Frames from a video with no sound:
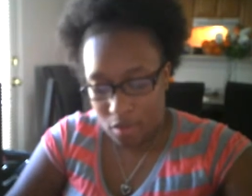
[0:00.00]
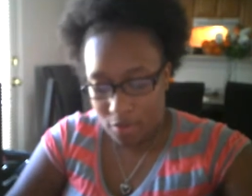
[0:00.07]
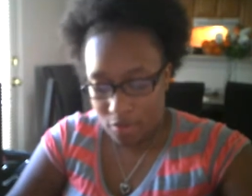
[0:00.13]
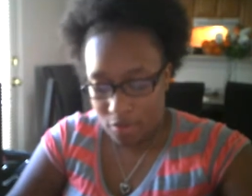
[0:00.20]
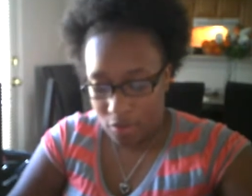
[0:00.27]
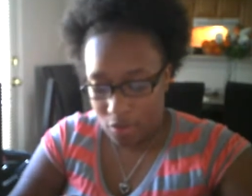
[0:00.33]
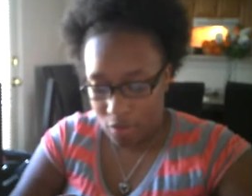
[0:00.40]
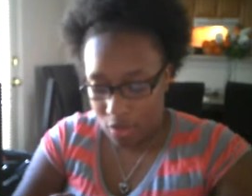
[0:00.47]

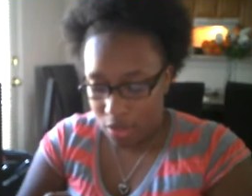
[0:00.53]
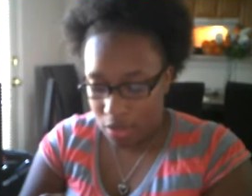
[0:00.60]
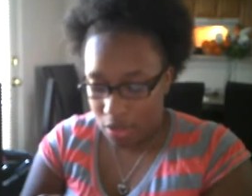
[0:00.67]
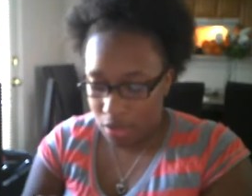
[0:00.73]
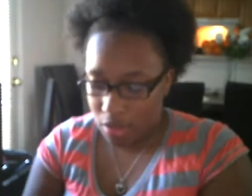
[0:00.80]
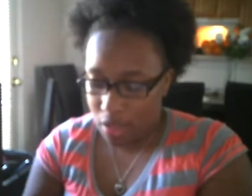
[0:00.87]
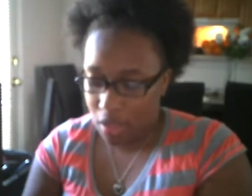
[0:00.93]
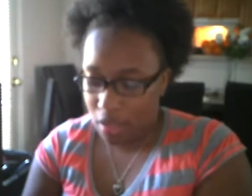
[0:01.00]
of course
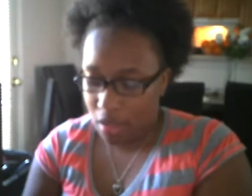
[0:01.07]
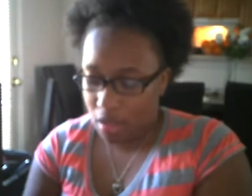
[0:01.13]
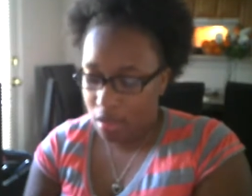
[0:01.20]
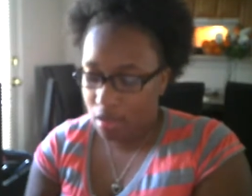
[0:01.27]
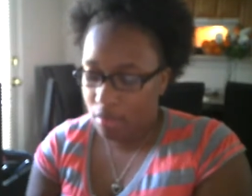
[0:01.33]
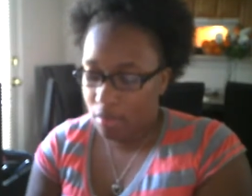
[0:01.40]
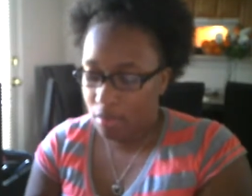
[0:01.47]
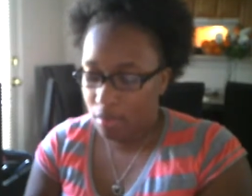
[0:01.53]
it's not going
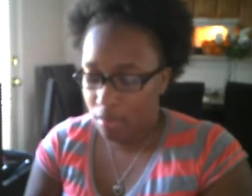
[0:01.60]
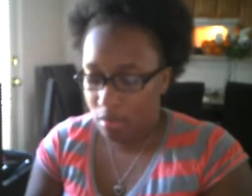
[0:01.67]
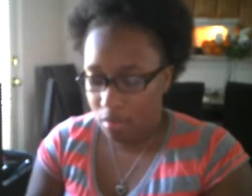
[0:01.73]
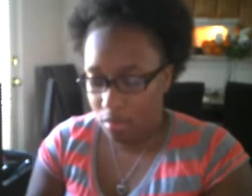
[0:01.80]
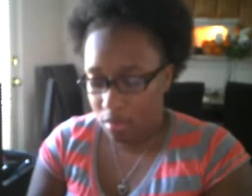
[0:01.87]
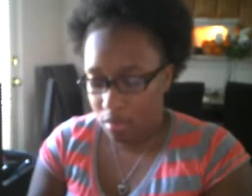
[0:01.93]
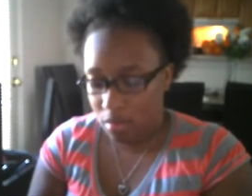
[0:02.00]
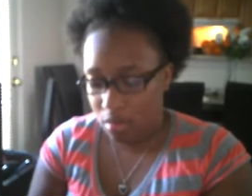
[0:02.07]
to
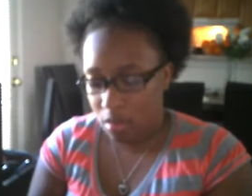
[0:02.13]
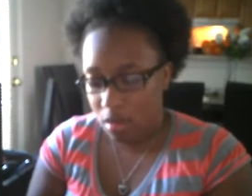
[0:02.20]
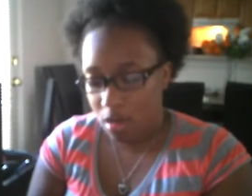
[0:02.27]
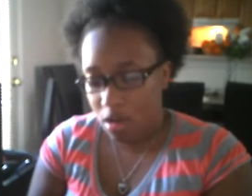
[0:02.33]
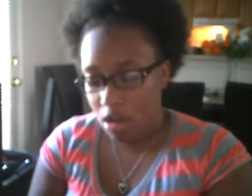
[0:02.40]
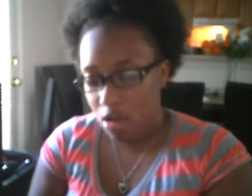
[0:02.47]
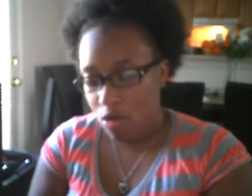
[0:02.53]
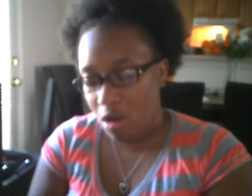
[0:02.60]

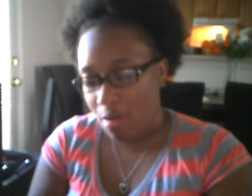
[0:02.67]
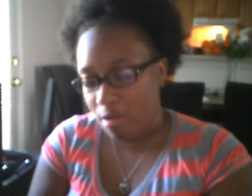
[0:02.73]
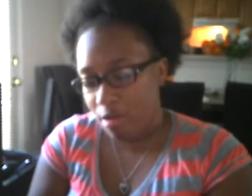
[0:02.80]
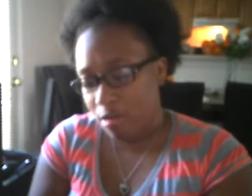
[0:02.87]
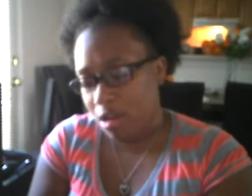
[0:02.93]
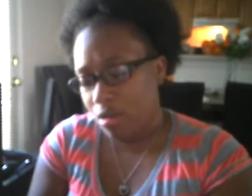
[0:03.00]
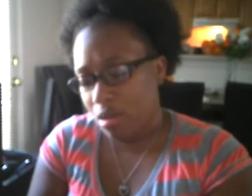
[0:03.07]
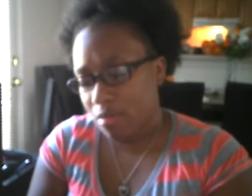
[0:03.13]

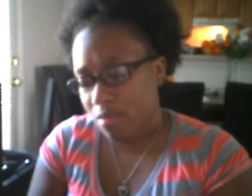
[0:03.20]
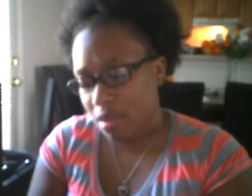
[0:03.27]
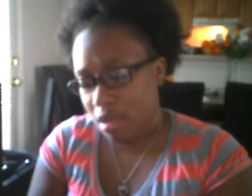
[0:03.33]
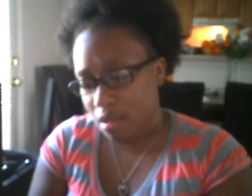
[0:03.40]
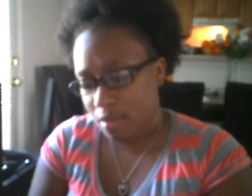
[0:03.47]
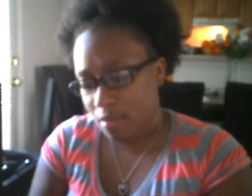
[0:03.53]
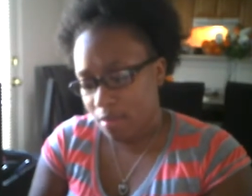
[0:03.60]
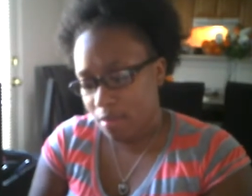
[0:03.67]
cooperate with me.
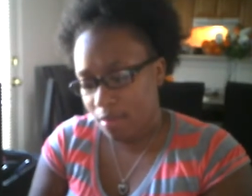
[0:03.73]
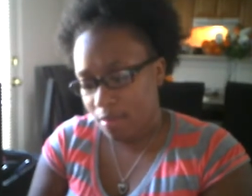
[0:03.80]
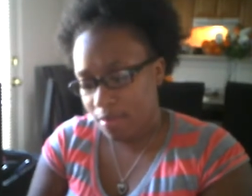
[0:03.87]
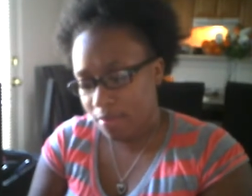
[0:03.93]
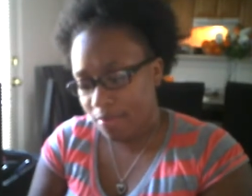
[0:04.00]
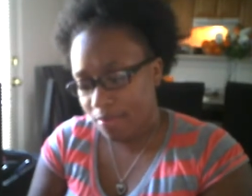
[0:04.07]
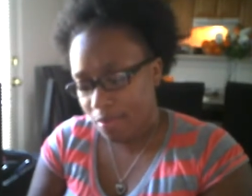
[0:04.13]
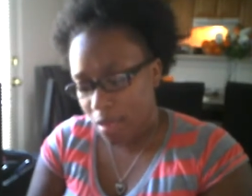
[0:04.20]

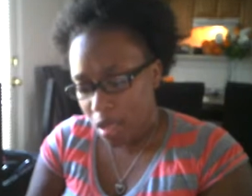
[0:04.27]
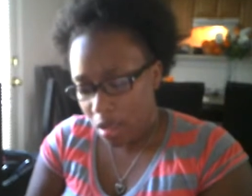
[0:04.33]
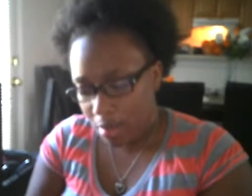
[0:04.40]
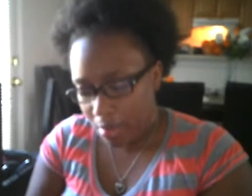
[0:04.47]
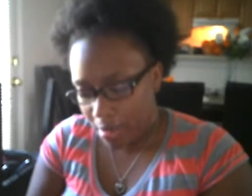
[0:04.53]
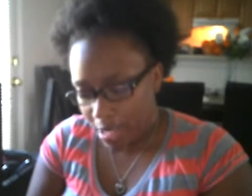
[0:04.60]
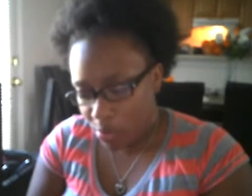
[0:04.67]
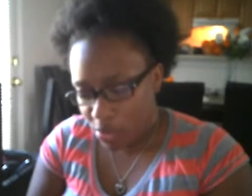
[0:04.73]

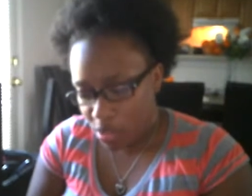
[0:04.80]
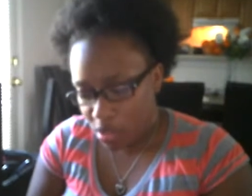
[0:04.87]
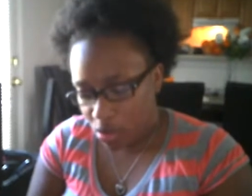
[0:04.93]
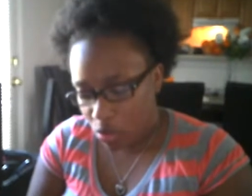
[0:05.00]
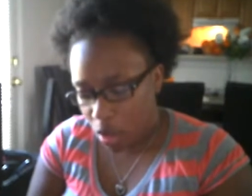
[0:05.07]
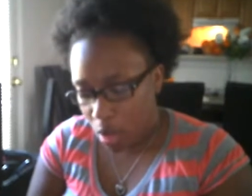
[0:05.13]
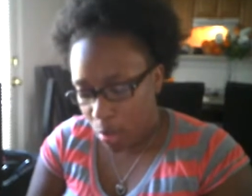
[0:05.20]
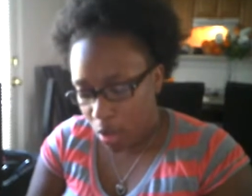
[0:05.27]
But I went to
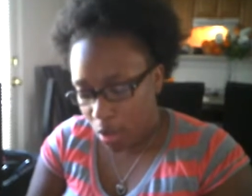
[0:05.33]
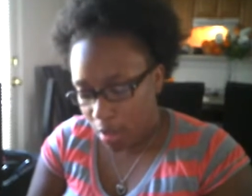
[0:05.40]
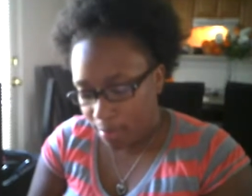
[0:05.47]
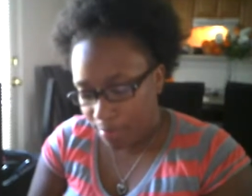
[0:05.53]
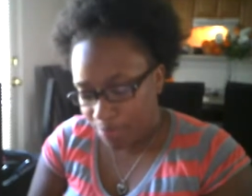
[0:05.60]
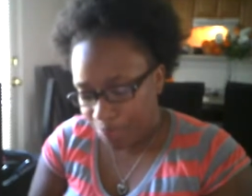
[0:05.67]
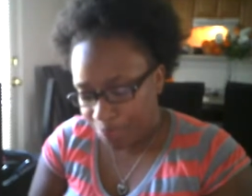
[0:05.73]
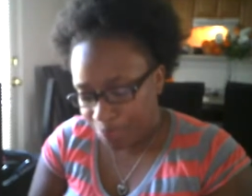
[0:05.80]

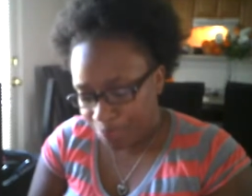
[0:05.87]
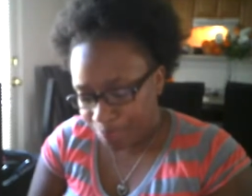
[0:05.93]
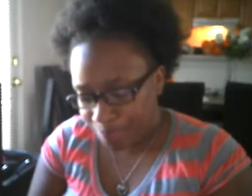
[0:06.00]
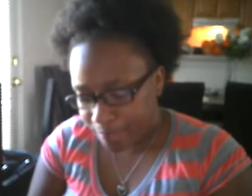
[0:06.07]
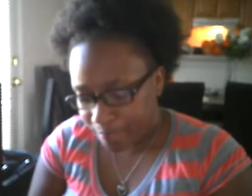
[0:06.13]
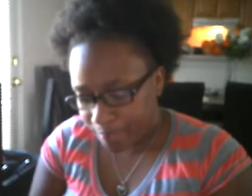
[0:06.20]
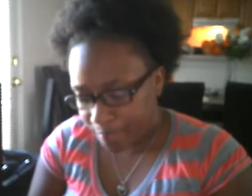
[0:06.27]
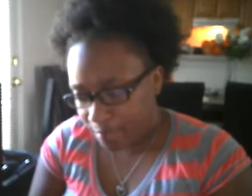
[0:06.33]
Walmart.
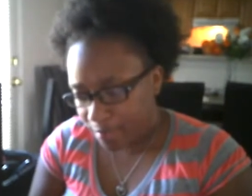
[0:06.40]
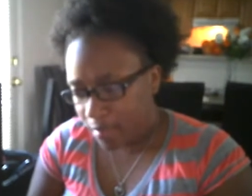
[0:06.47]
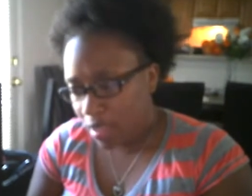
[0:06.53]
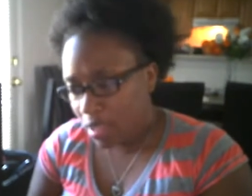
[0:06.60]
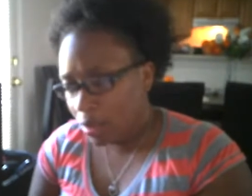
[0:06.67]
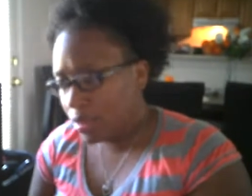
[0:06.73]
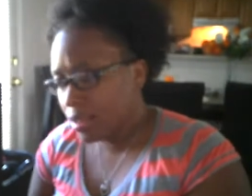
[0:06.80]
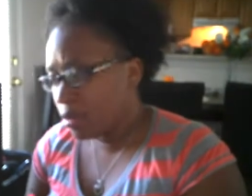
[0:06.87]

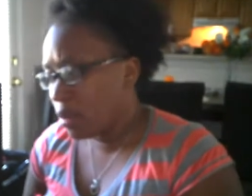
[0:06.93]
I went to